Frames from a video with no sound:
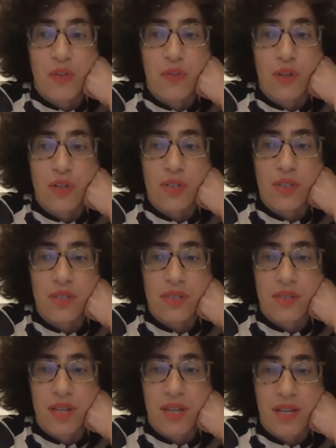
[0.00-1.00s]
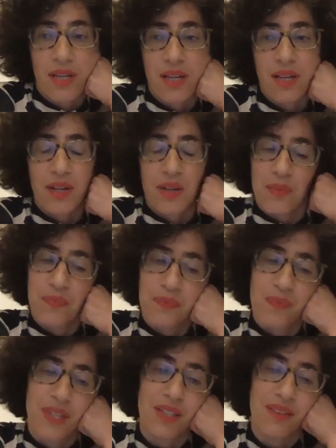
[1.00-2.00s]
of course,
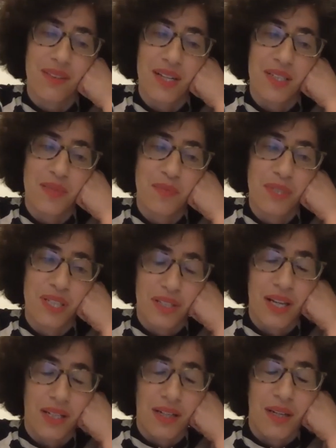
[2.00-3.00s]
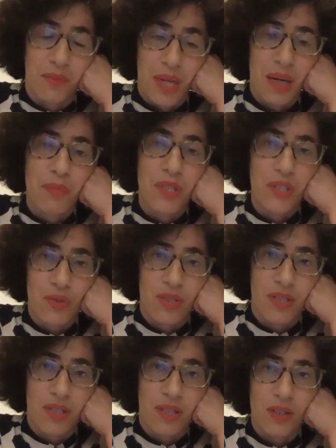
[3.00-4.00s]
um, it takes uh, like I'm, I'm
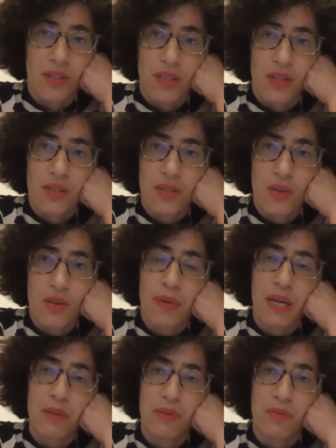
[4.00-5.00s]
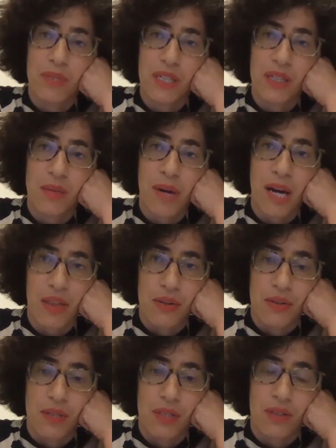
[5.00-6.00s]
interesting also about being a
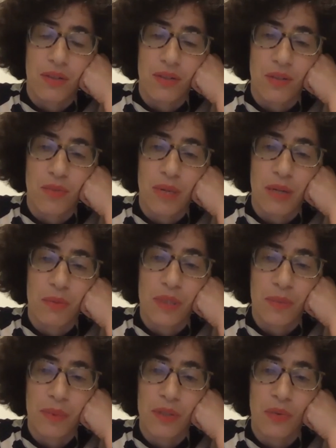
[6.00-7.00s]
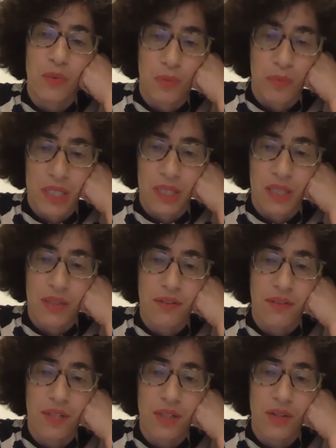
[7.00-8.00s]
mother and also about being a woman. And I
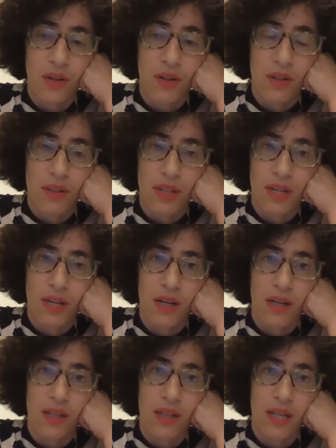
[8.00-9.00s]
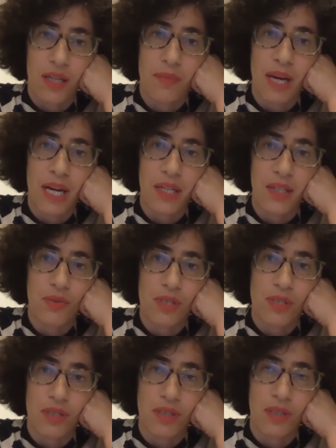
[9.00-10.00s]
think all the like my
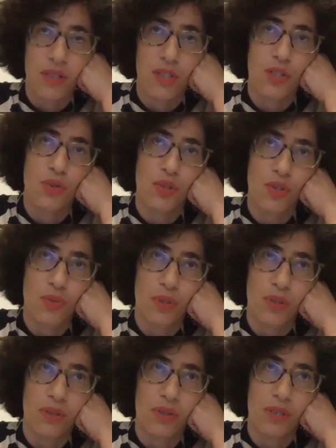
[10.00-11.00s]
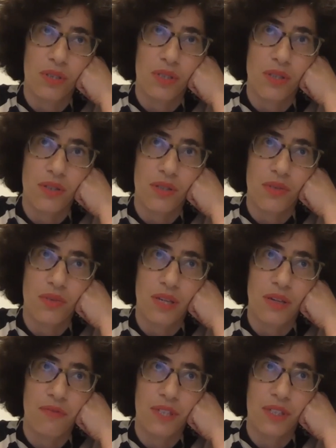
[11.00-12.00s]
interest in the Jewish world is also
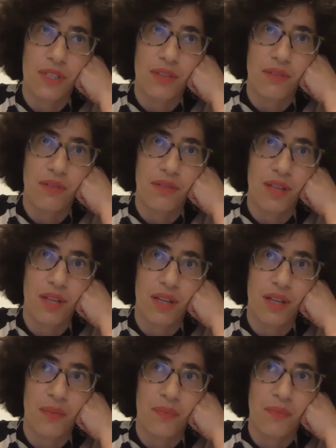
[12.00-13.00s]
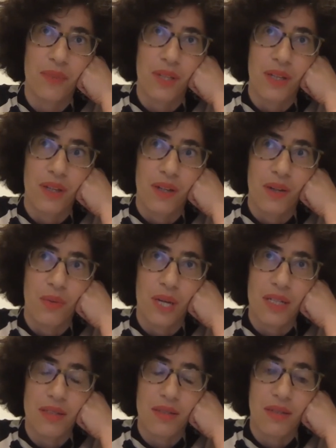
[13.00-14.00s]
something that uh,
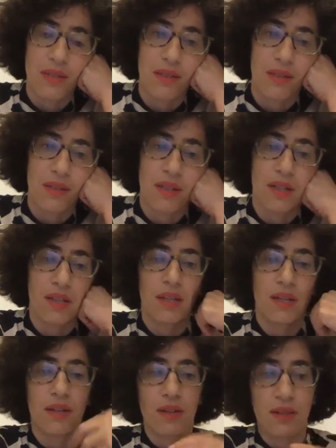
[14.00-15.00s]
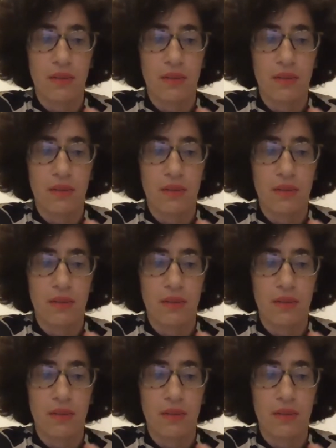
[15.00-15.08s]
was uh,